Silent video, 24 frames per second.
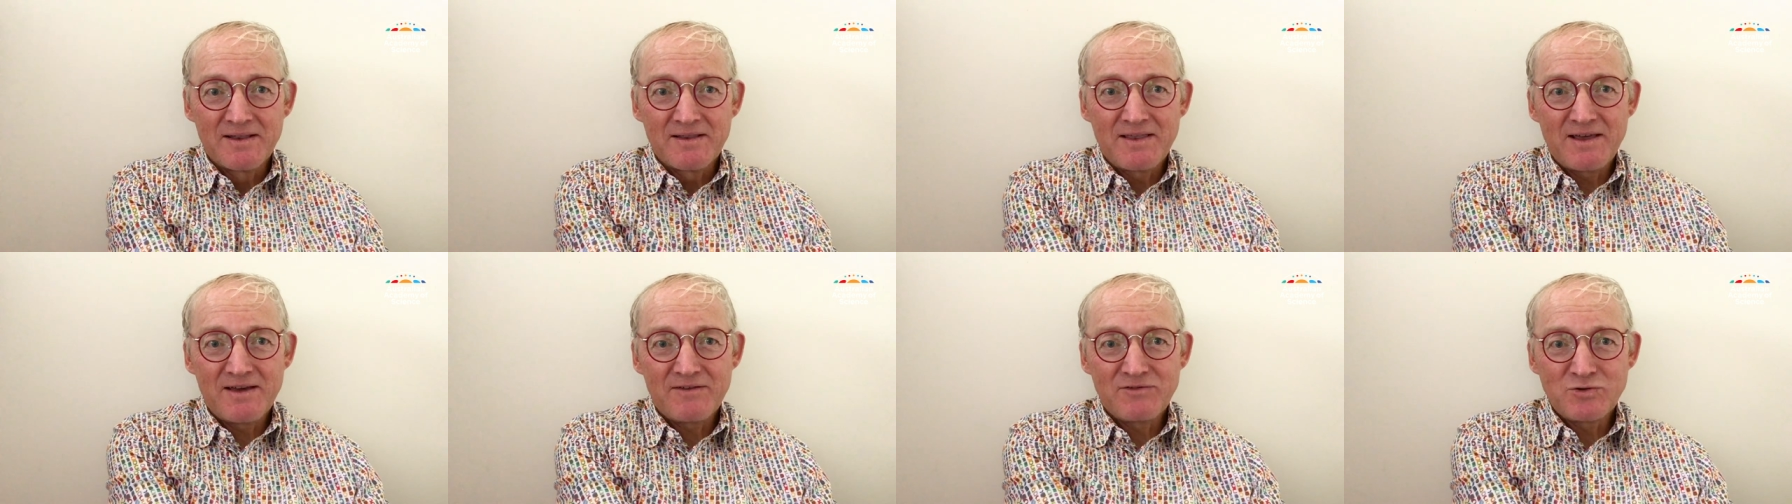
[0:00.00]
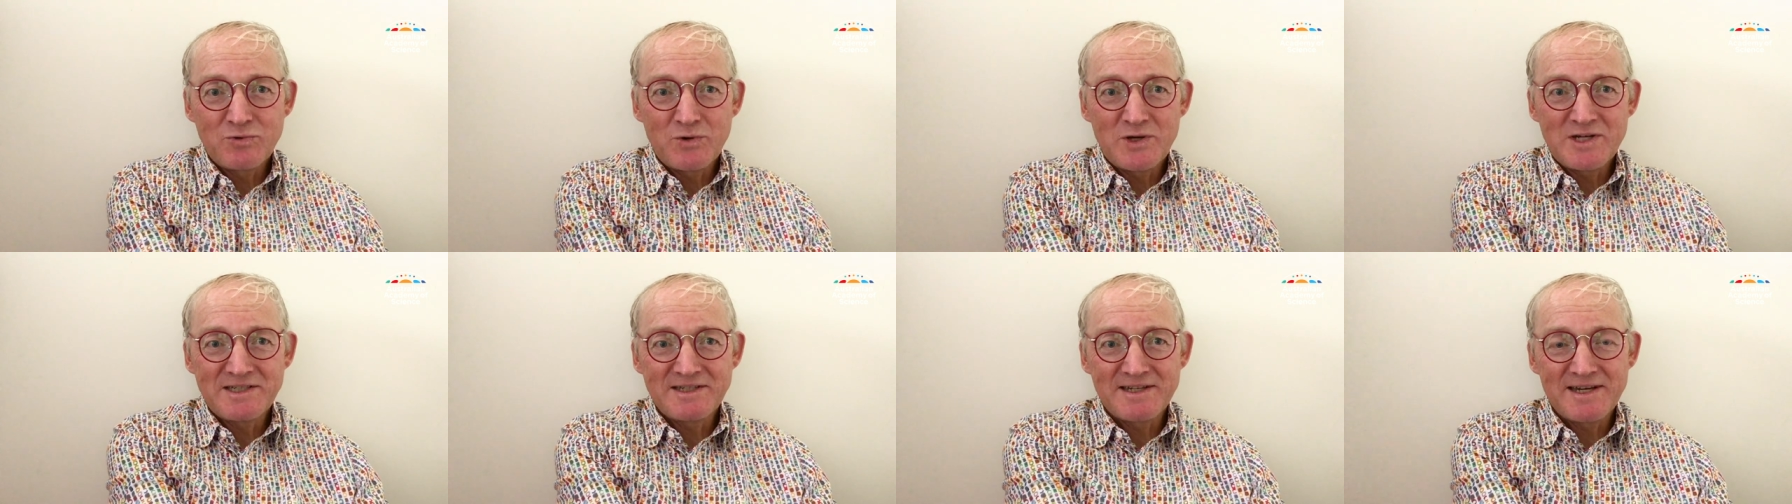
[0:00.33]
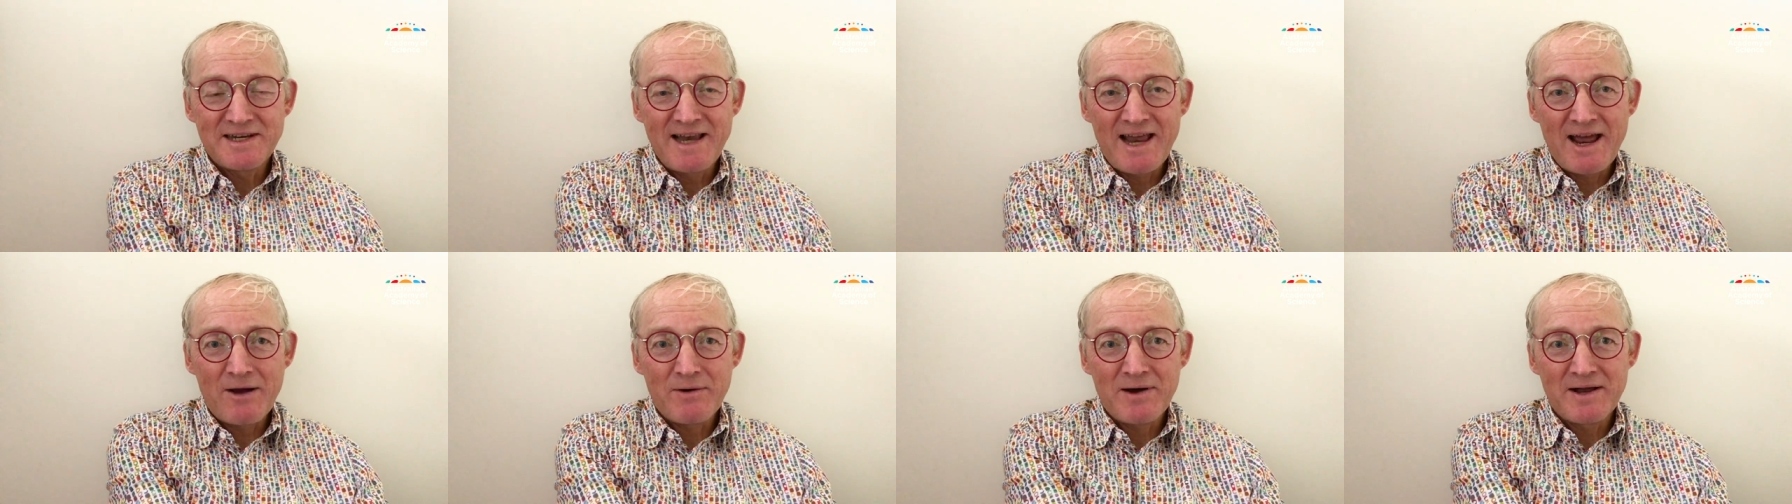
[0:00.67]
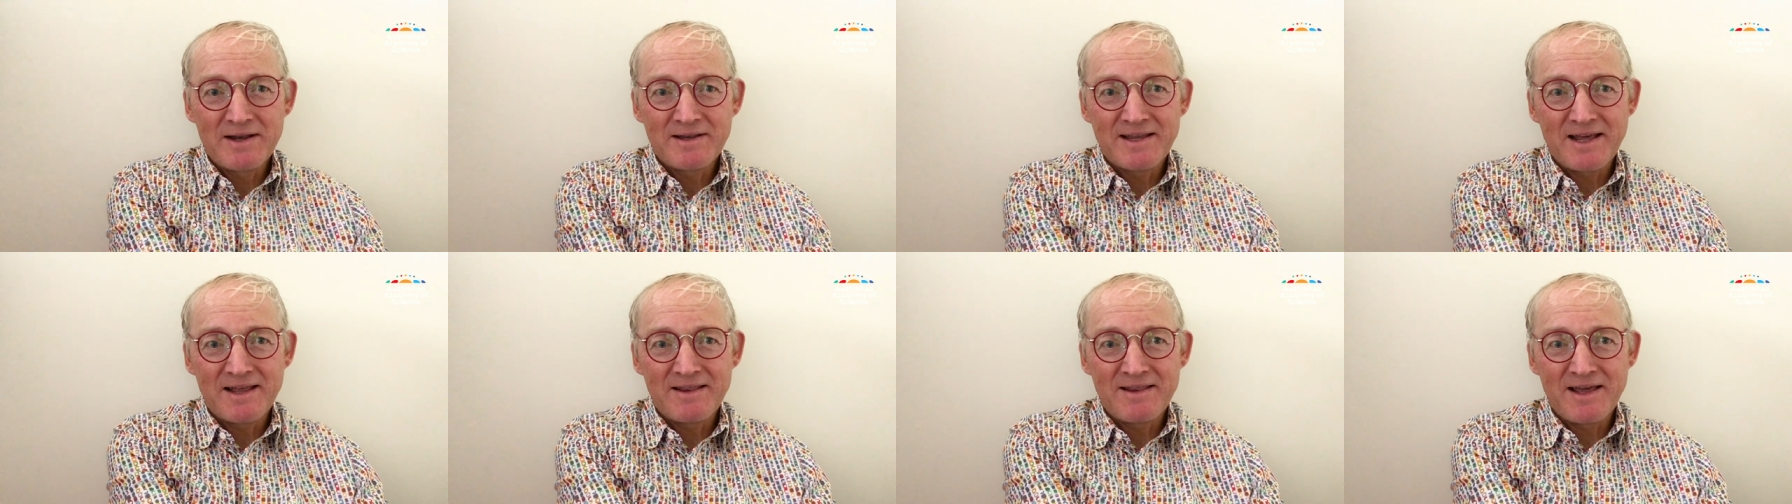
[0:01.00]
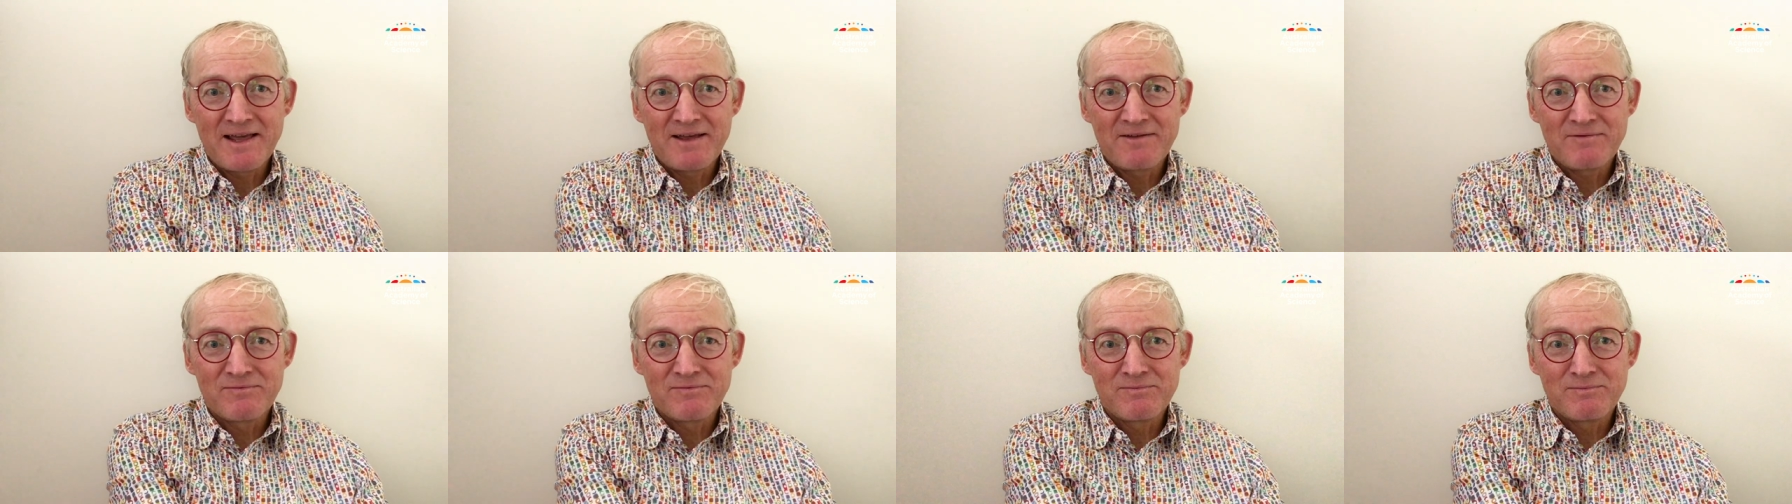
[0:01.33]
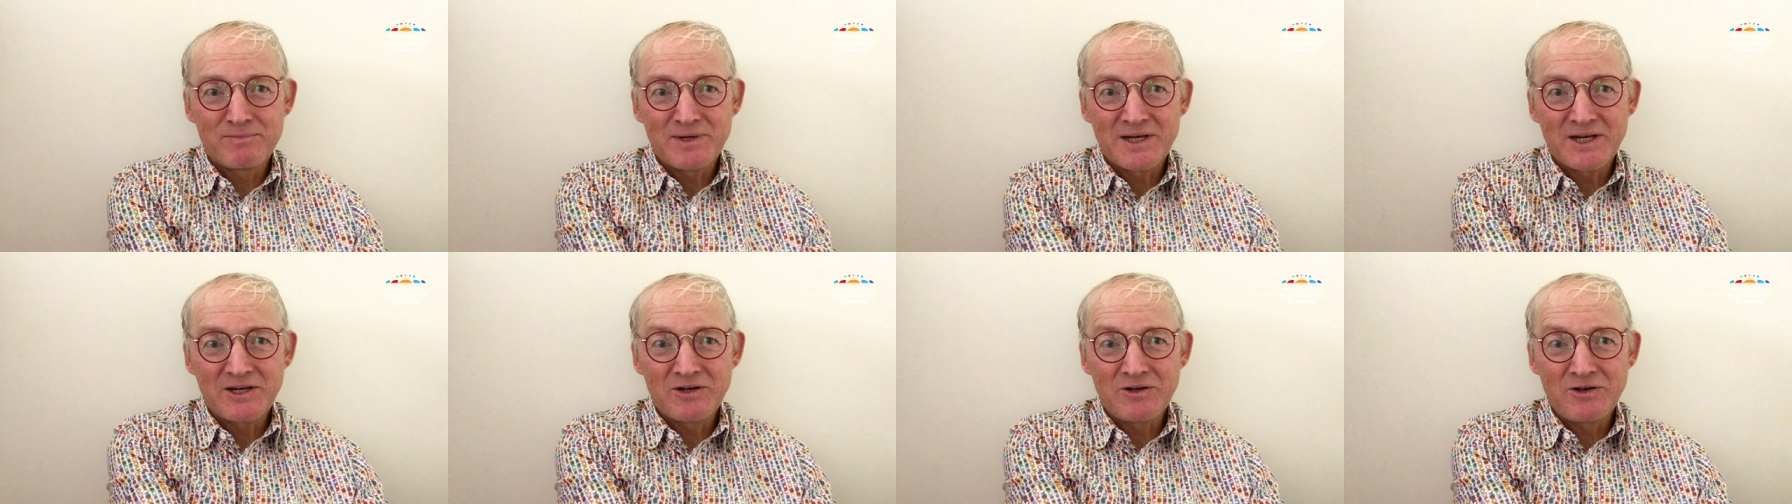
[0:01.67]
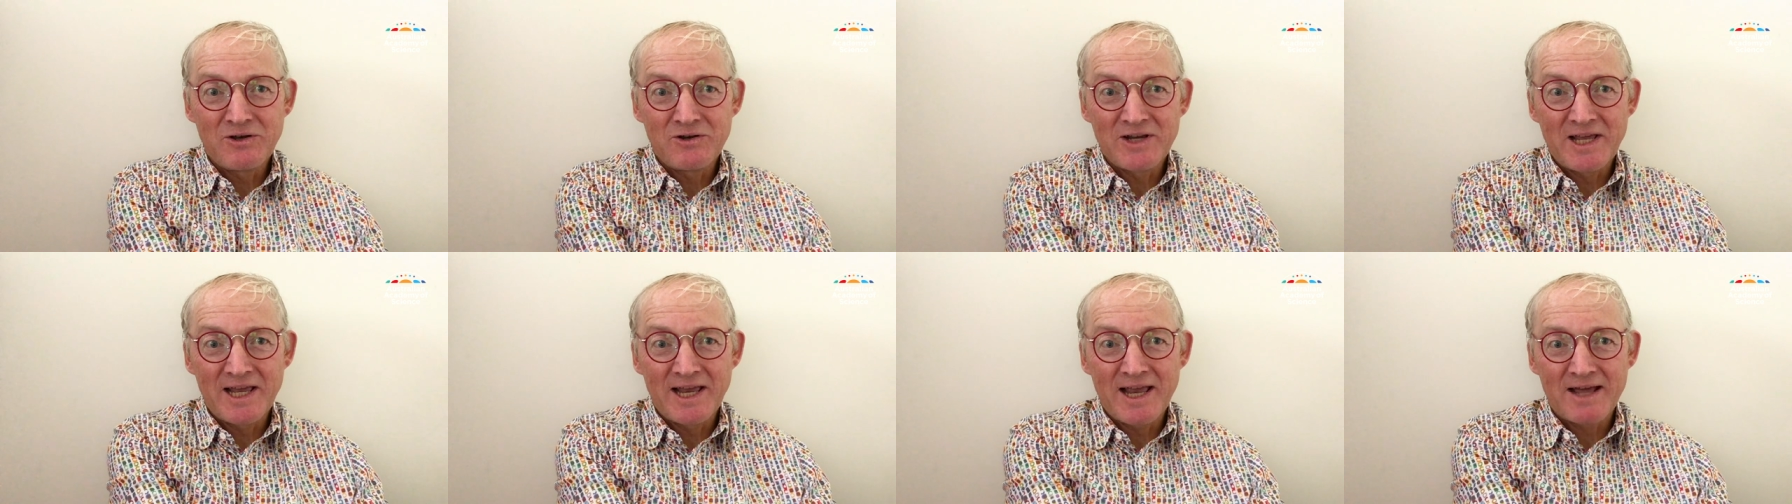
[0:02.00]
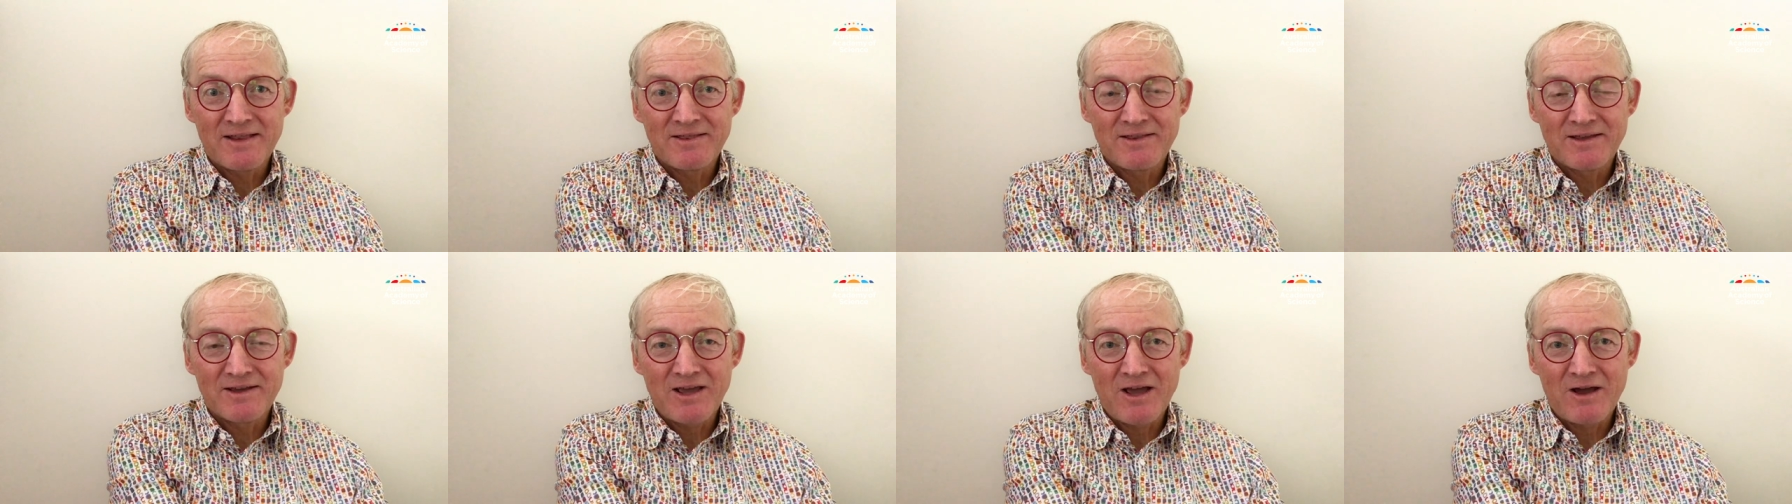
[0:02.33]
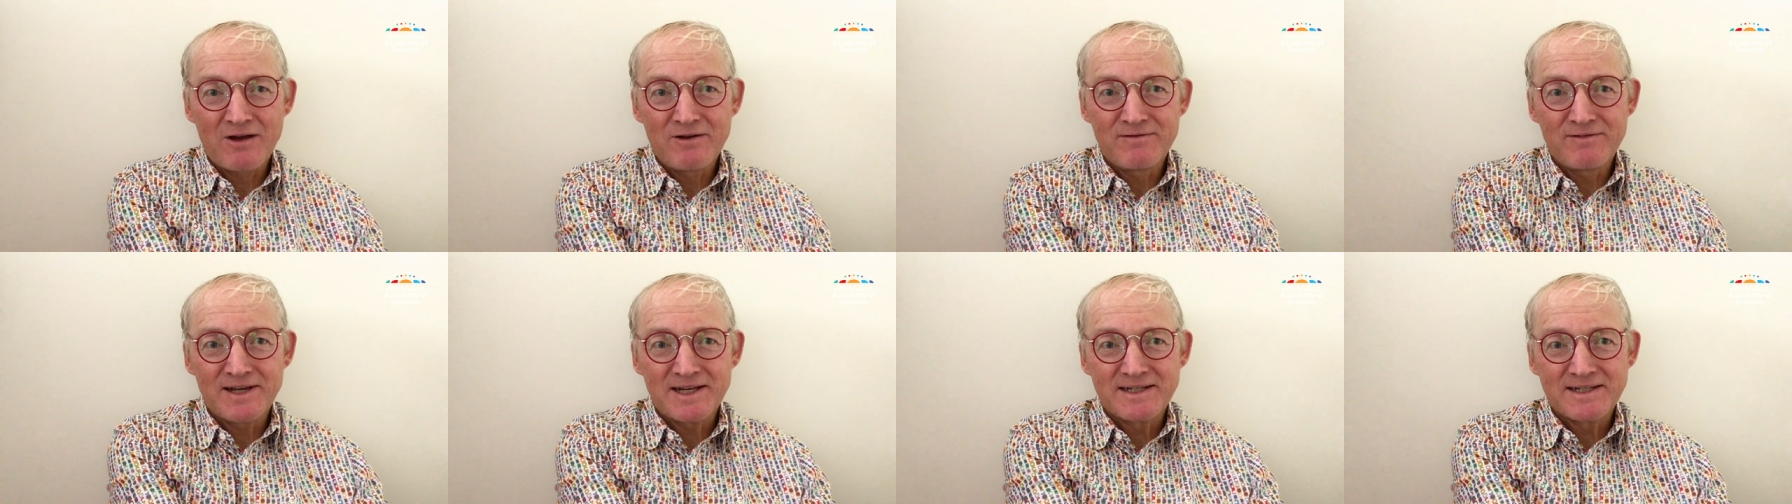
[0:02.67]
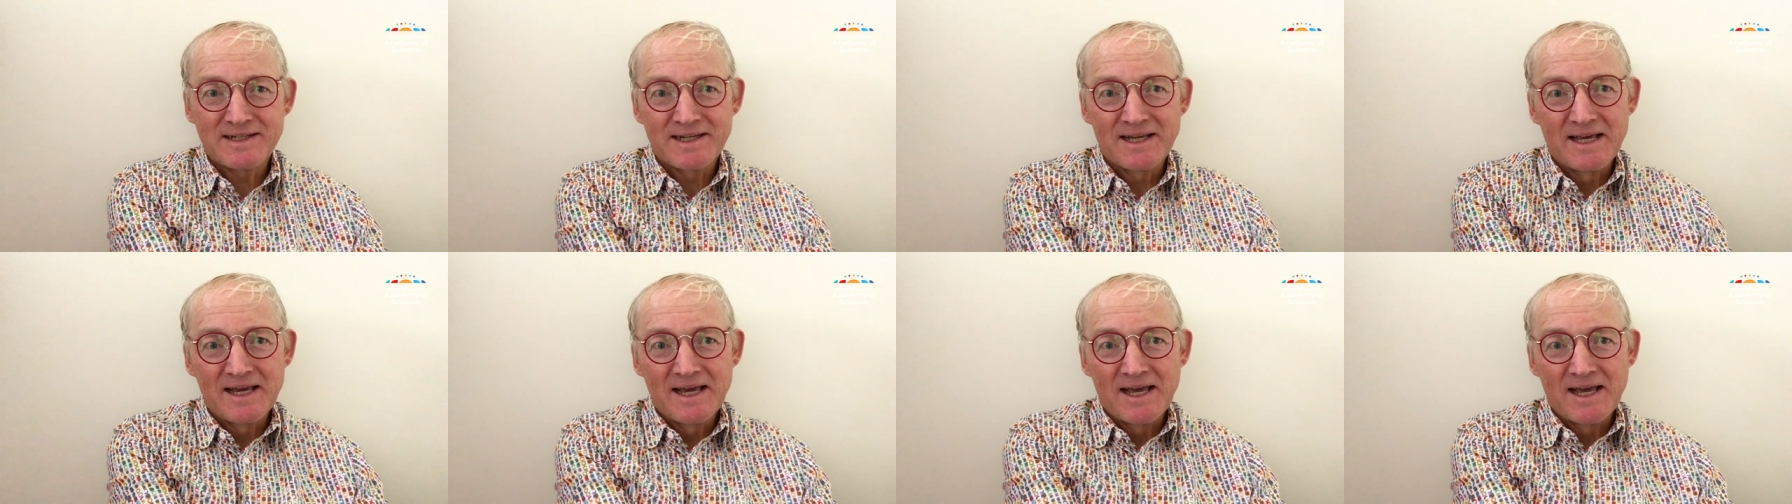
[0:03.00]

they've twisted now and, and they've been looking at the COVID.